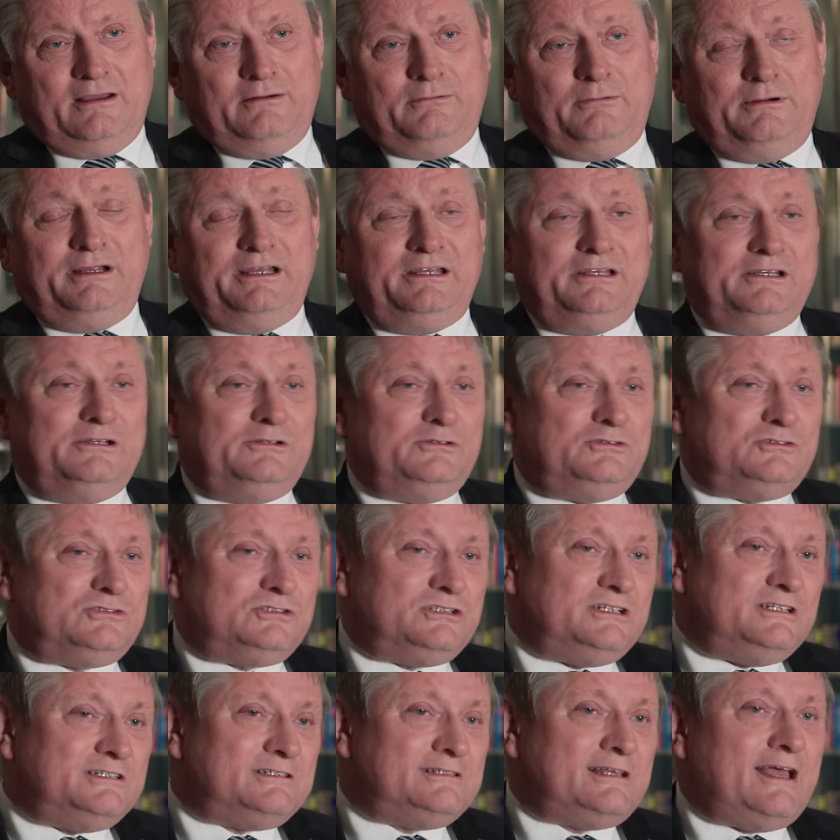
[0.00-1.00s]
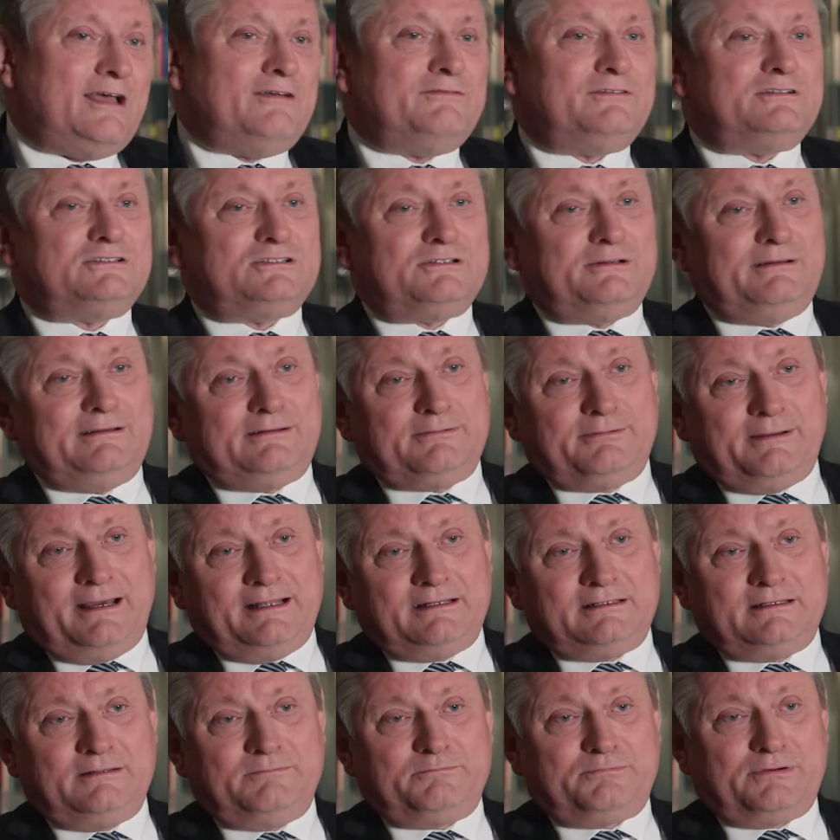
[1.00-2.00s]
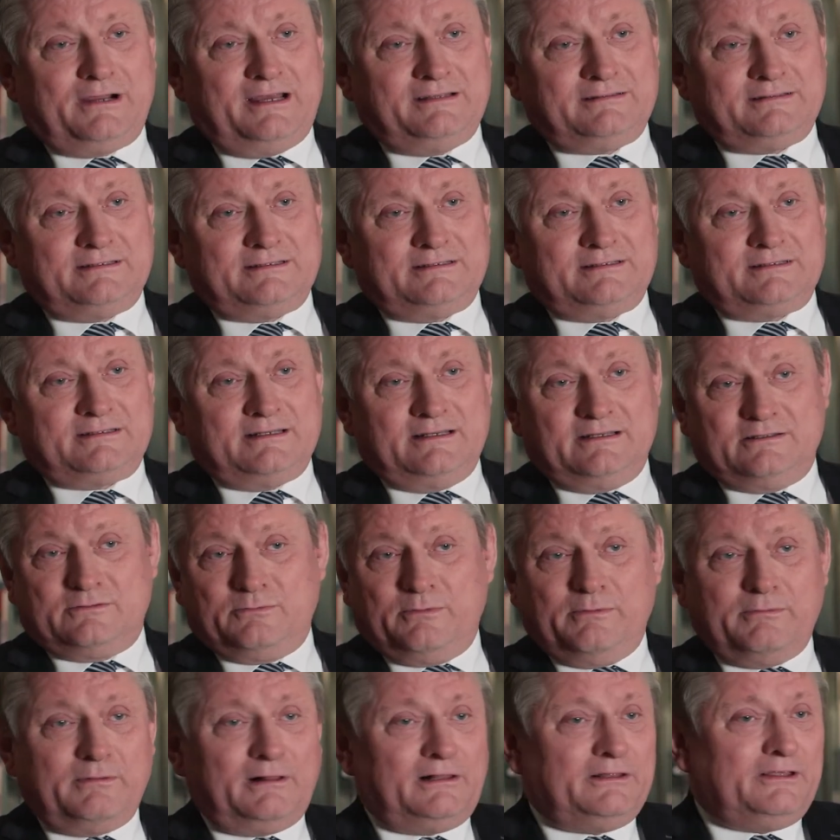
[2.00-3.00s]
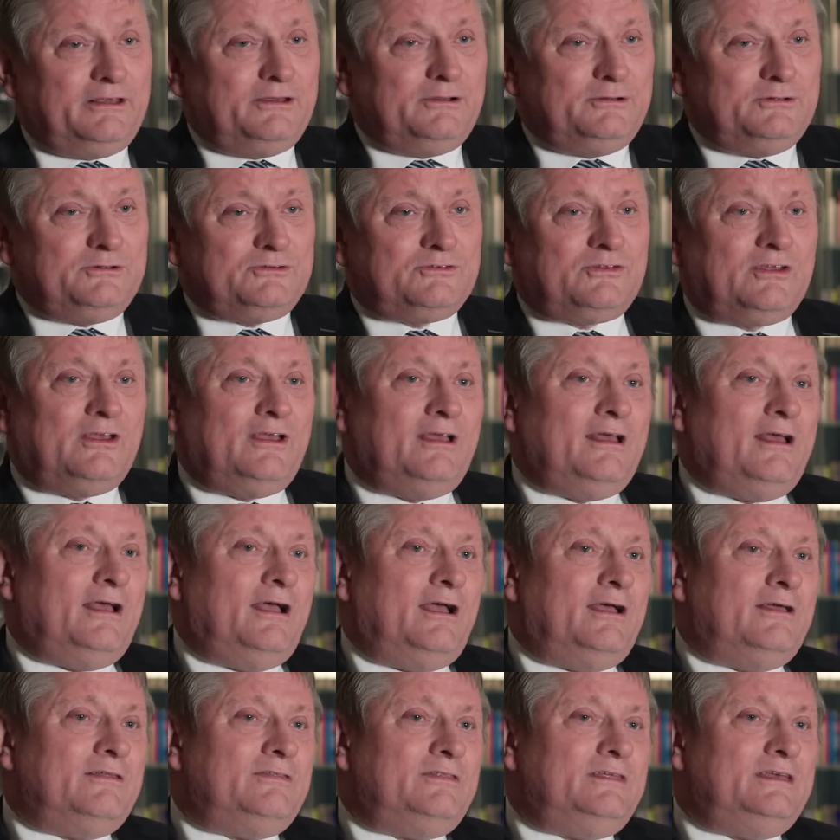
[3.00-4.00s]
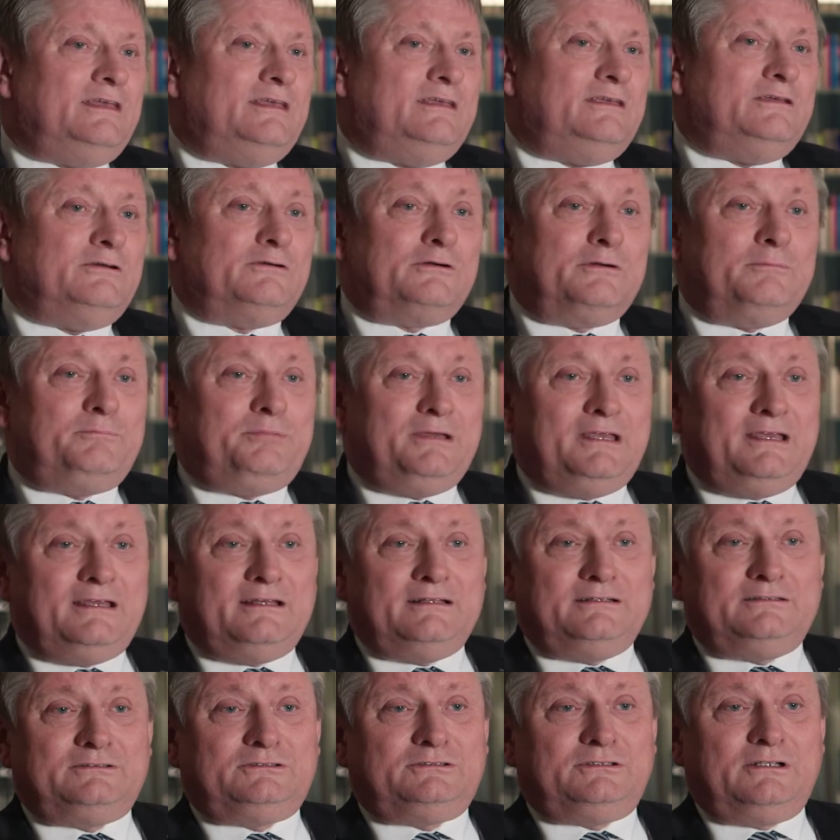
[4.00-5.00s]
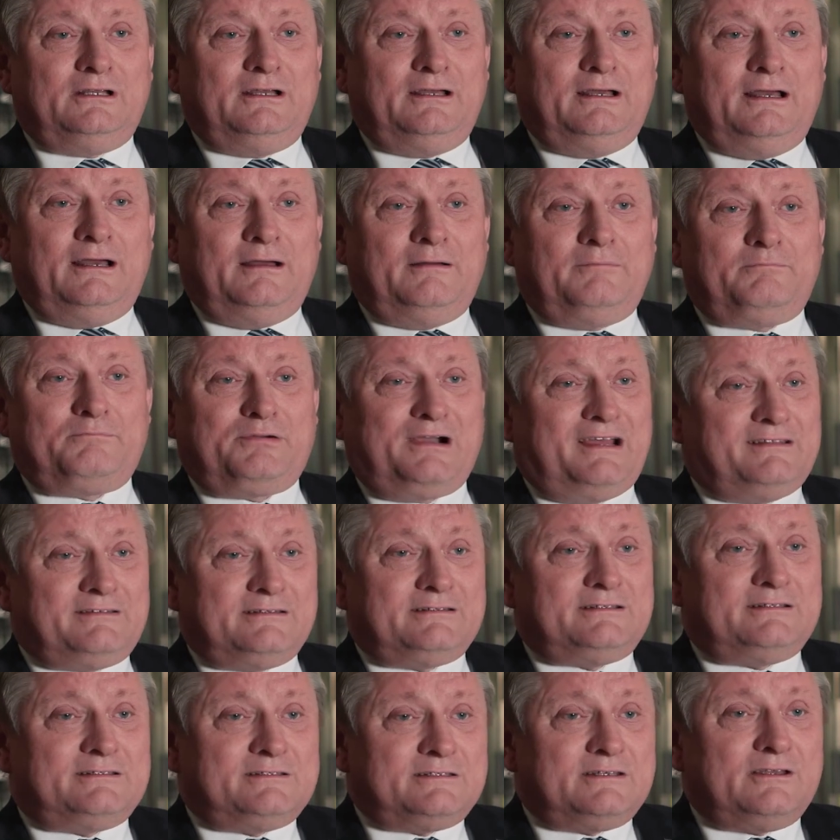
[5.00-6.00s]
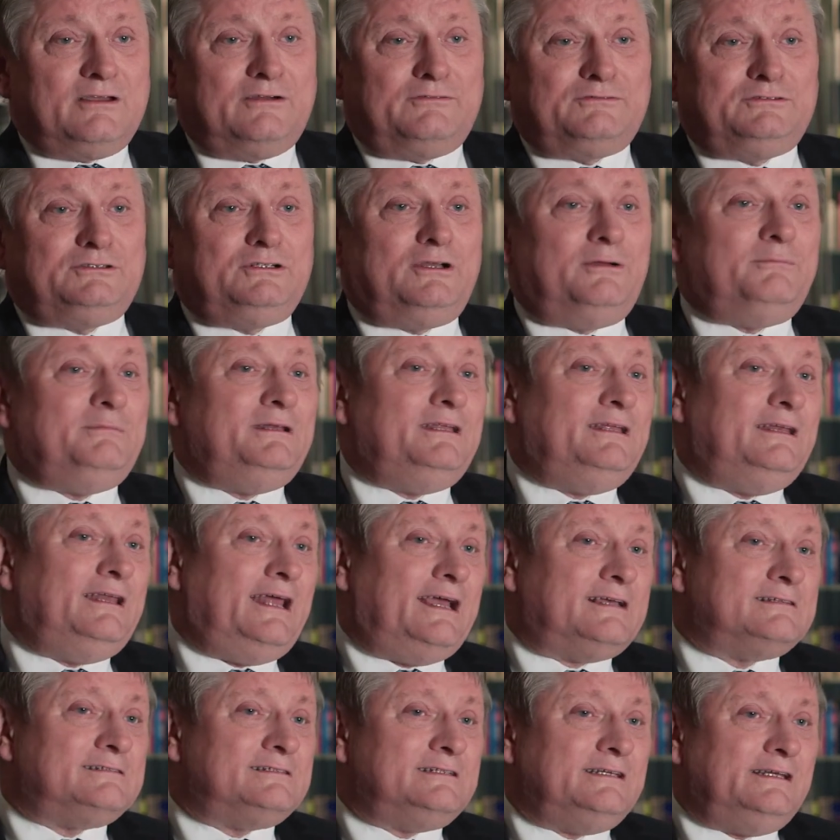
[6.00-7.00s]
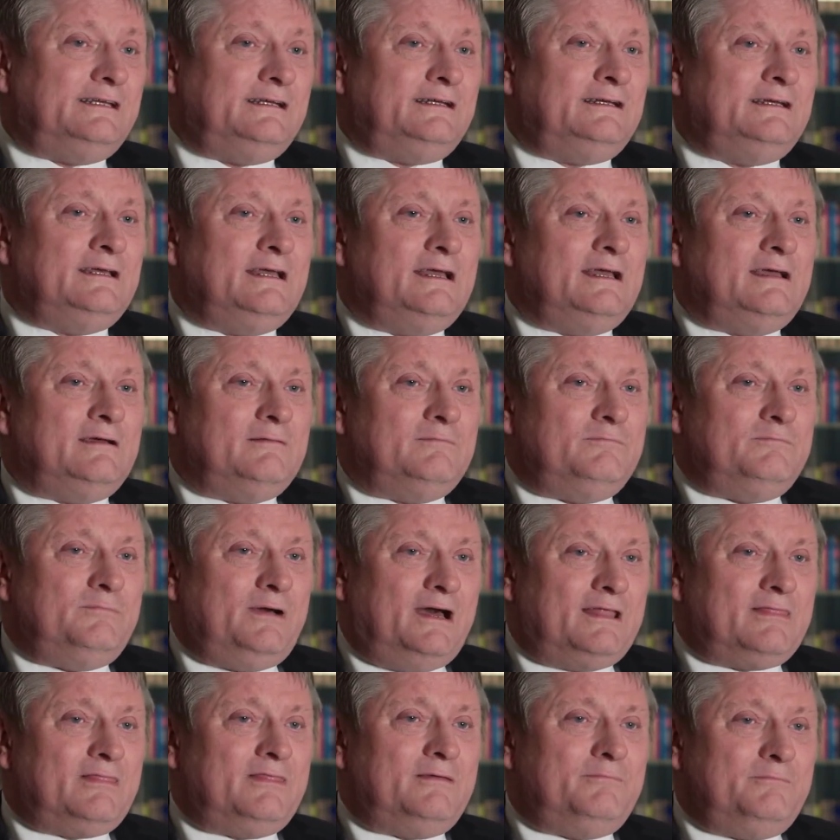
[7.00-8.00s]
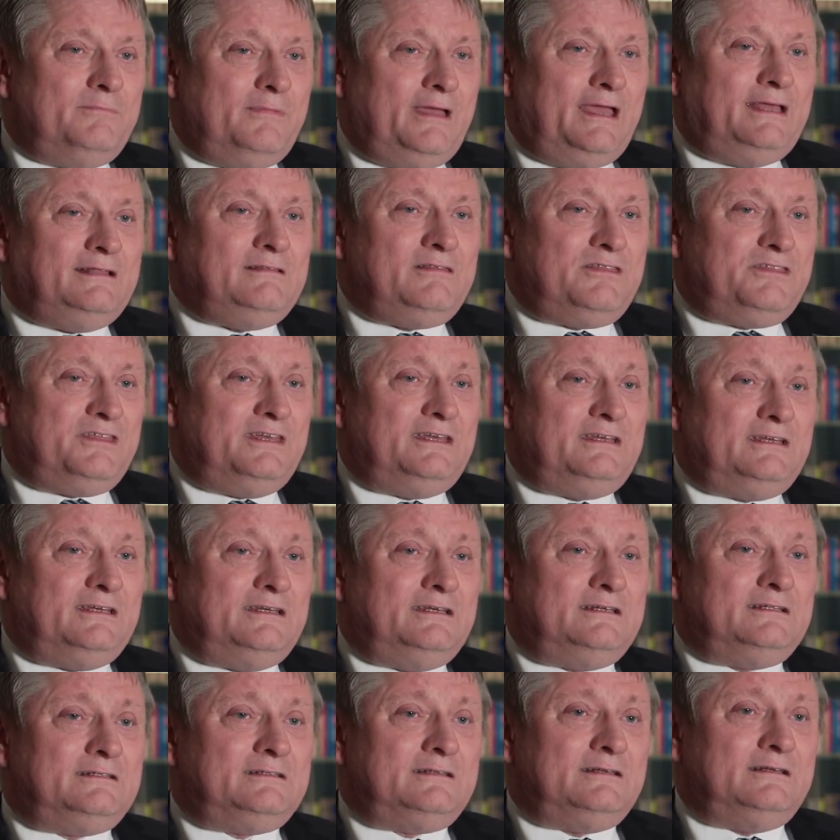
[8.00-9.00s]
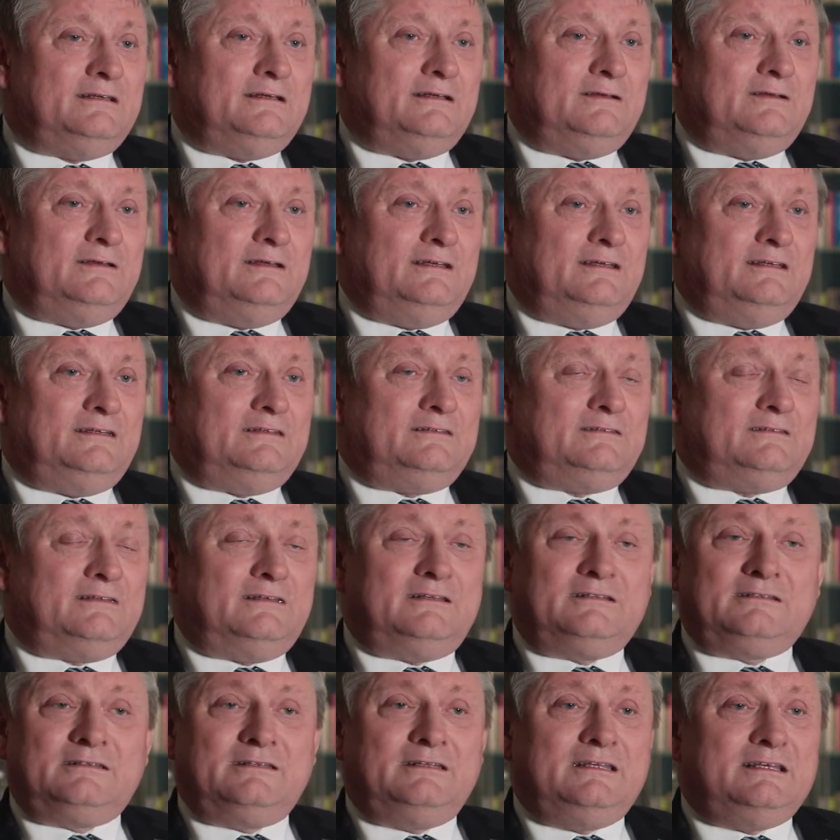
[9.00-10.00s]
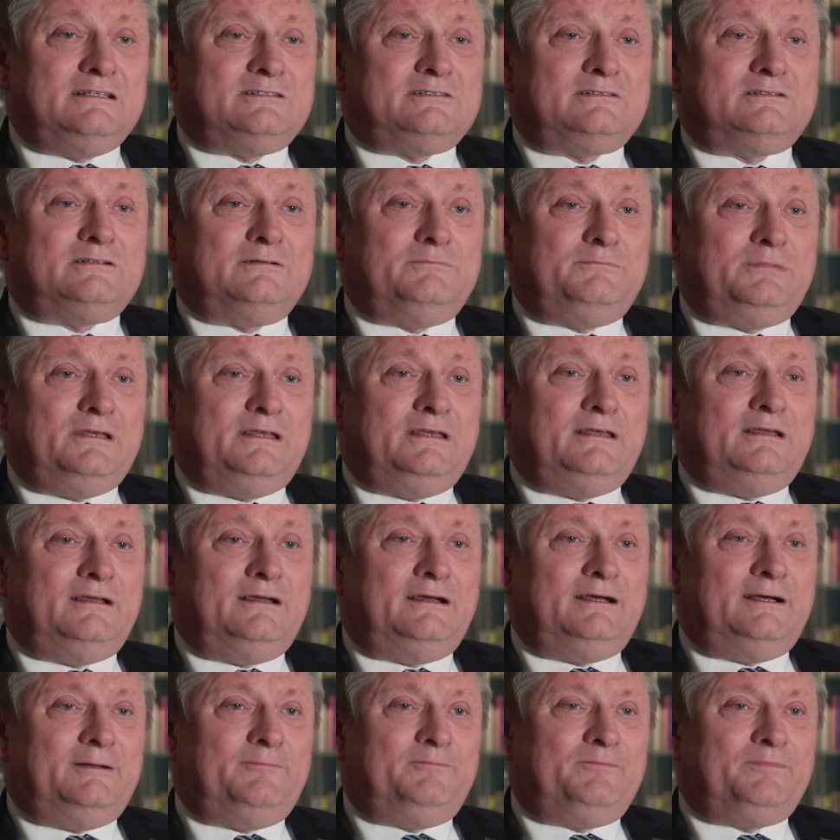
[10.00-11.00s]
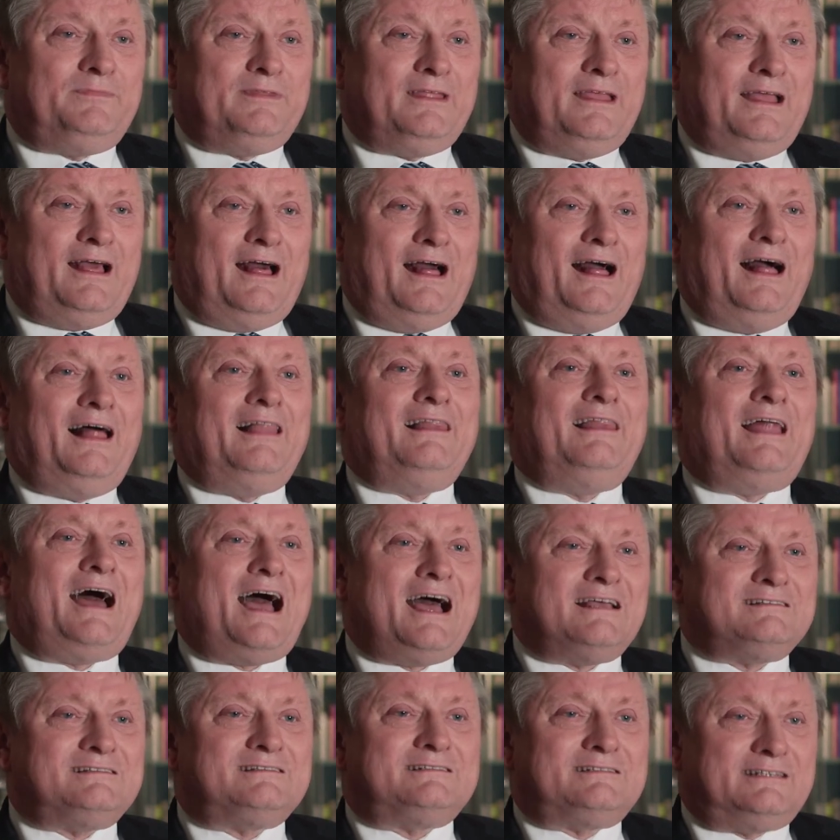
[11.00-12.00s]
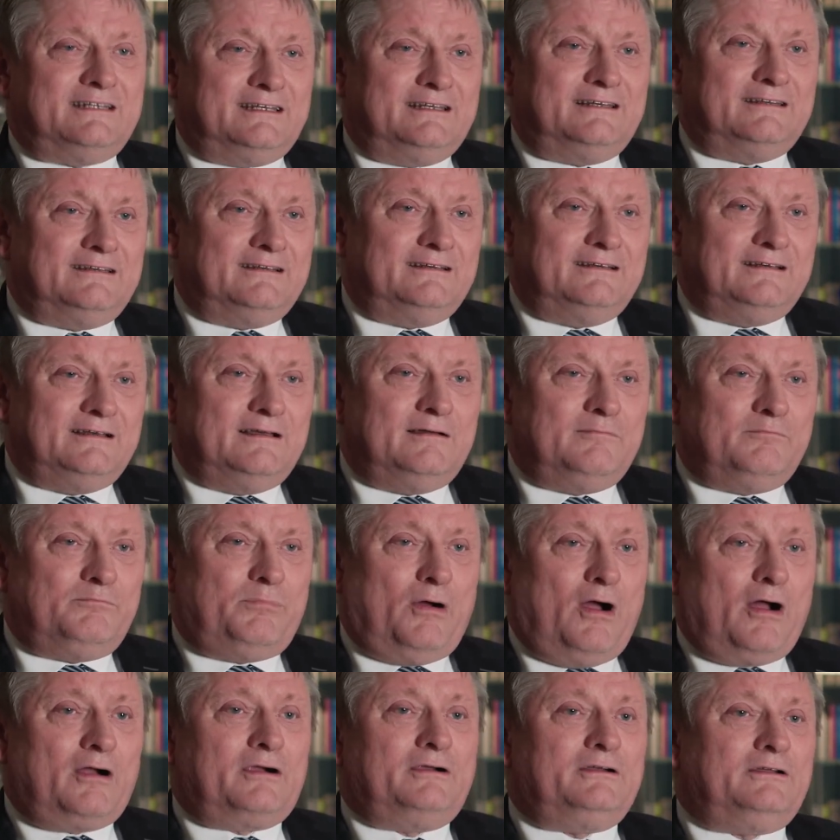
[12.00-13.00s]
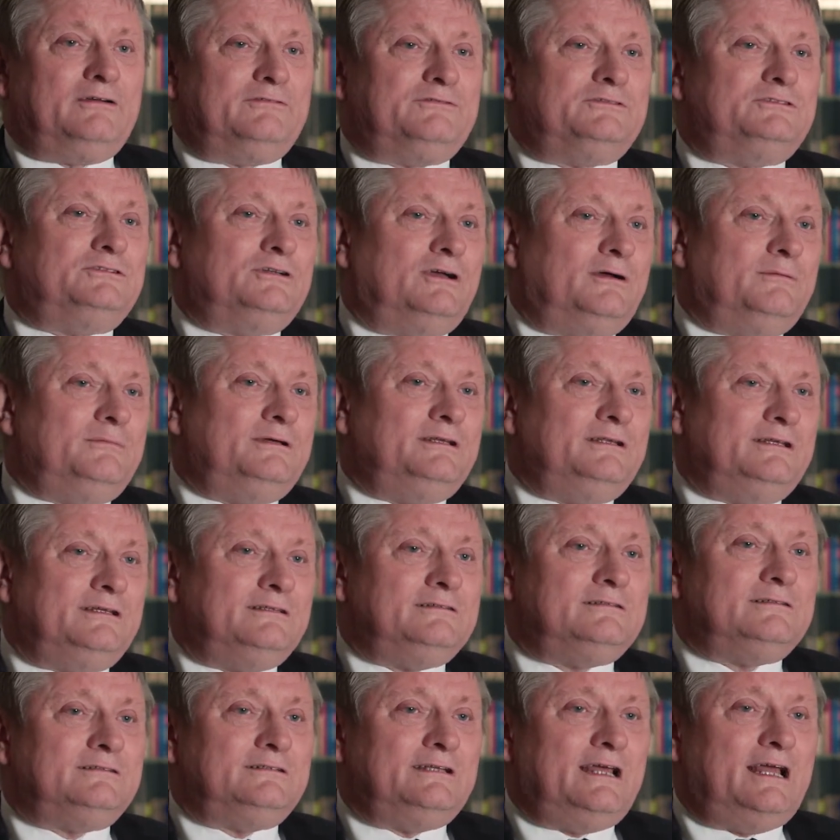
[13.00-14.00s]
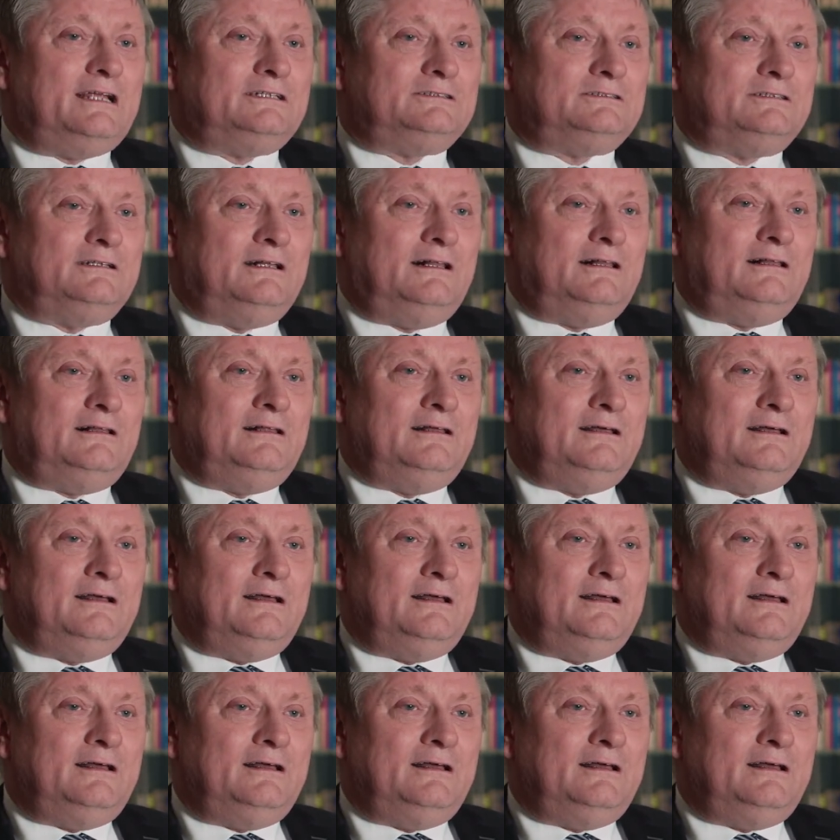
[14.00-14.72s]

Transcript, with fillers: We use G seven, G twenty presidencies. We will use the European uh, presidency of Germany next year, but the main thing it is it needs to be um, a lasting part of German international